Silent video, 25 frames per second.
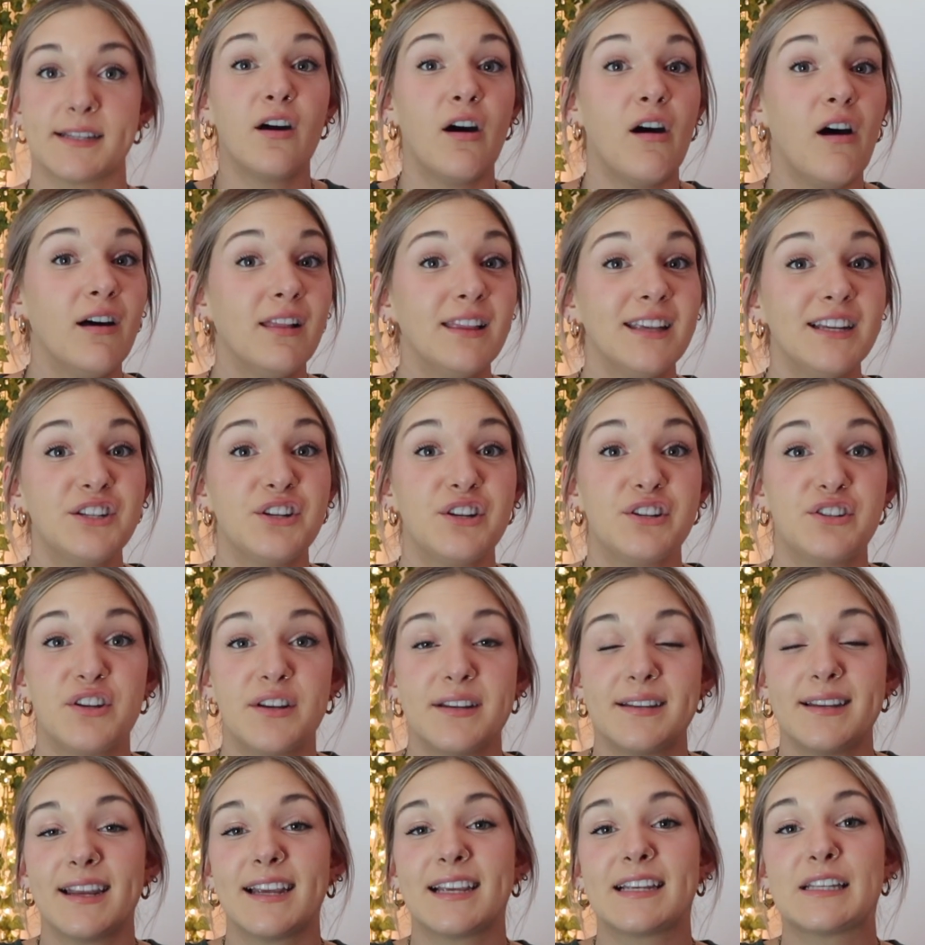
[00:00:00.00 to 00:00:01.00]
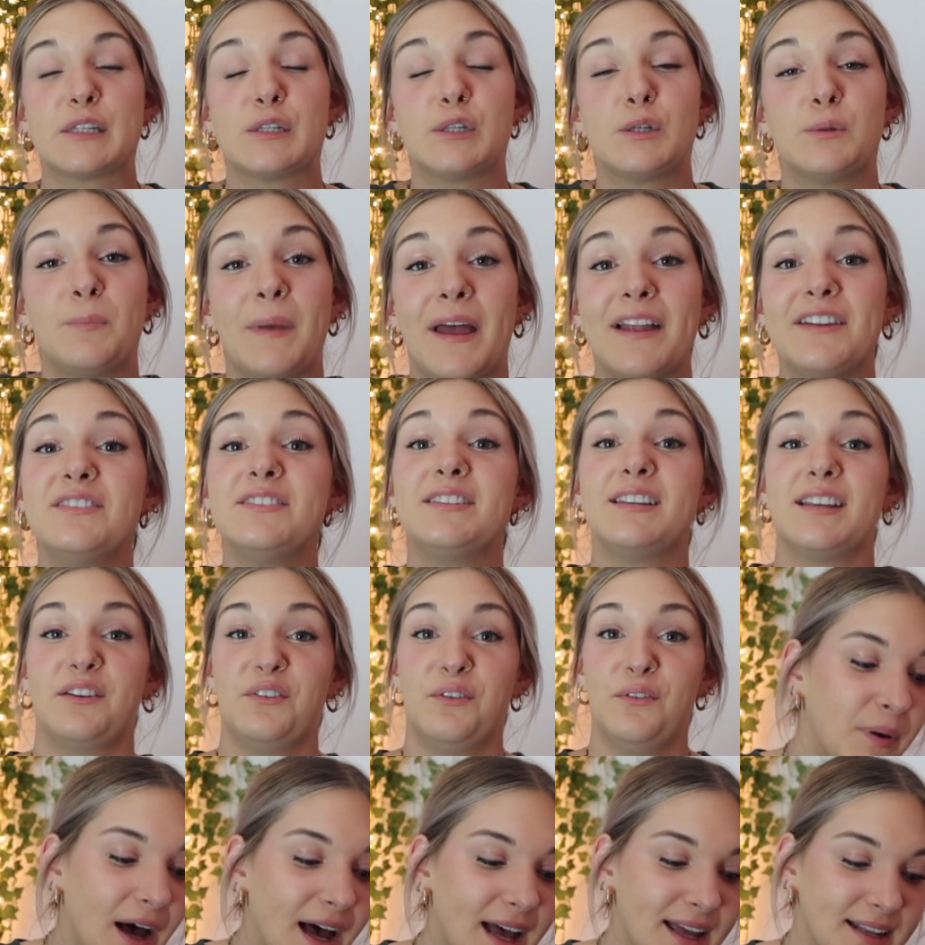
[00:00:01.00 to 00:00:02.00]
College is just
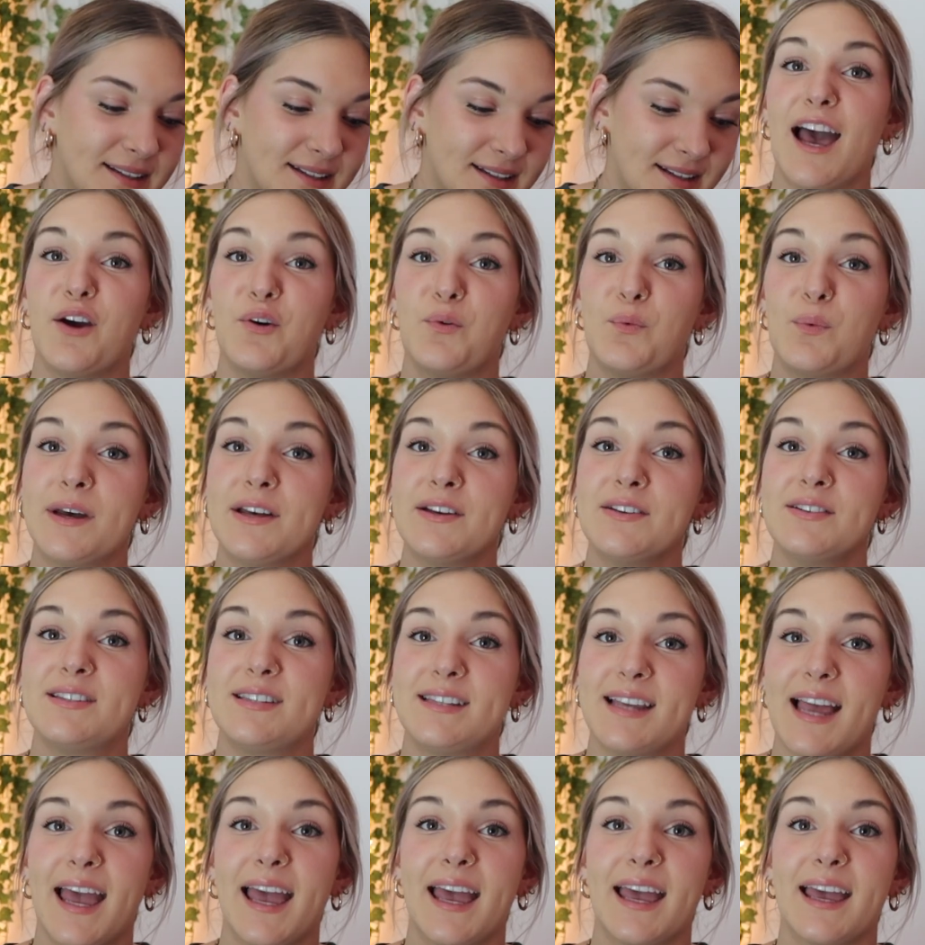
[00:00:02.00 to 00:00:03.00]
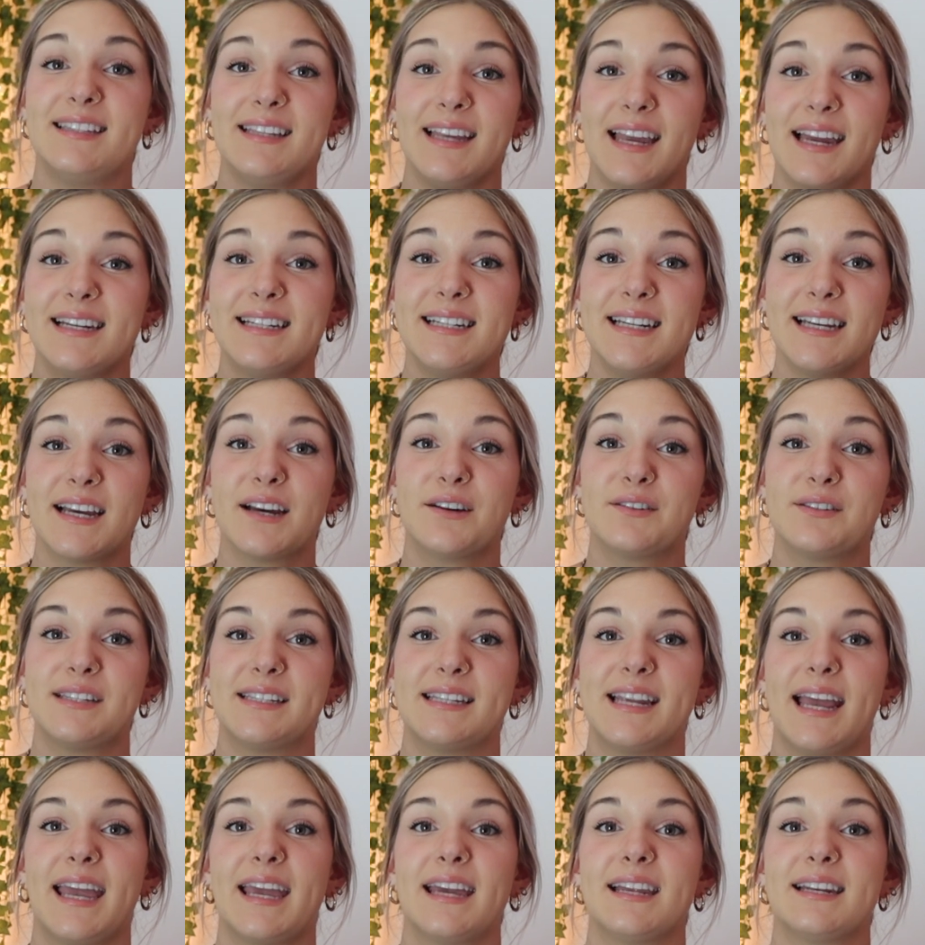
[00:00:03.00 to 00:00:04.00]
expensive. But I will say, San Diego
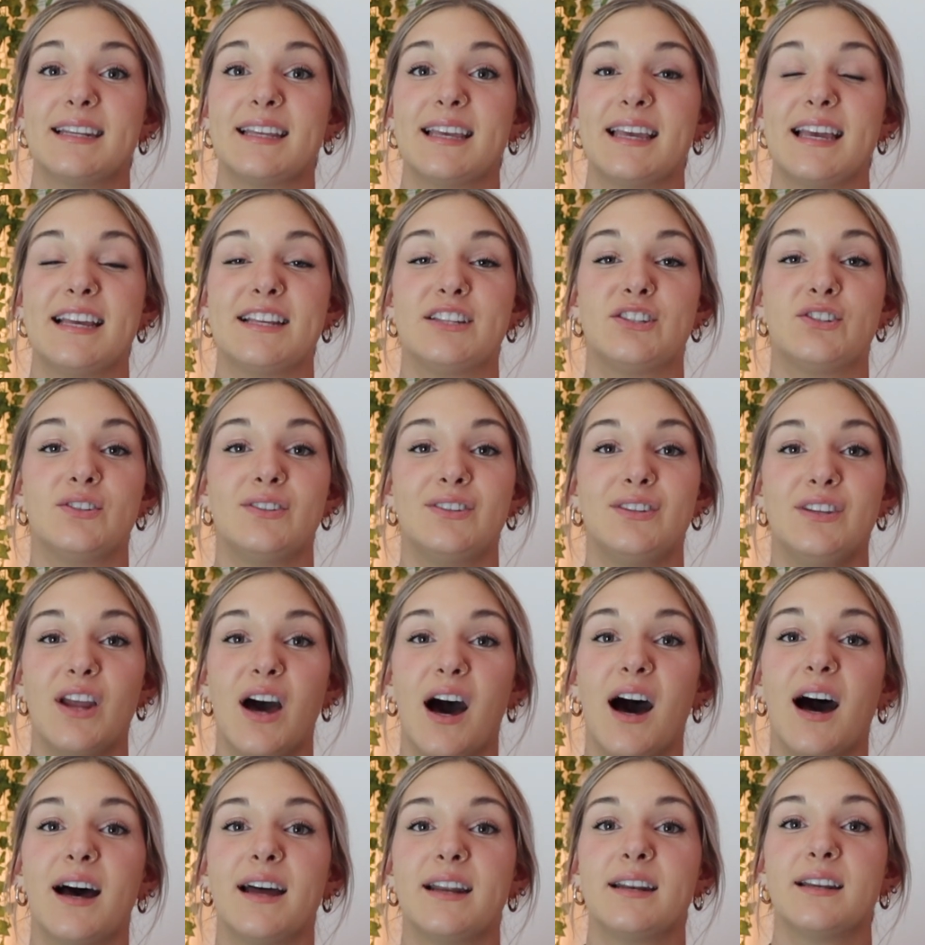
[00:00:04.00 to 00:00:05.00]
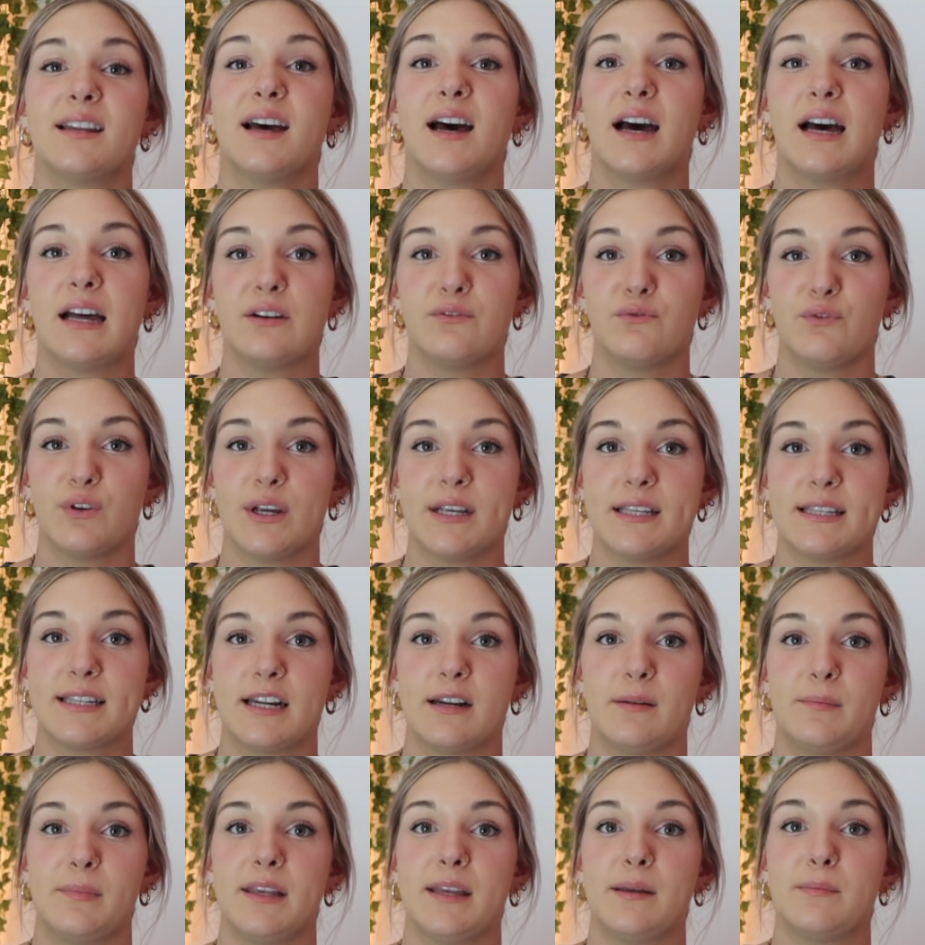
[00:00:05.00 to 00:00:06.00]
State is not
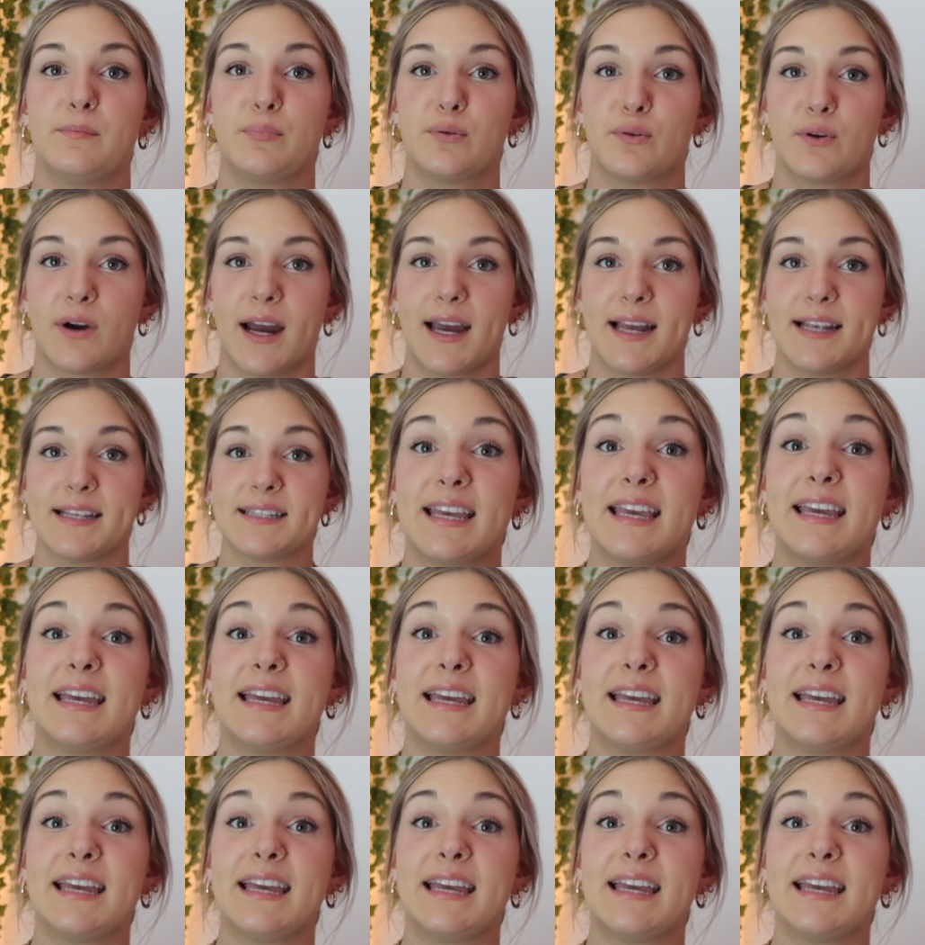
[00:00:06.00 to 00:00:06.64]
unreasonably priced.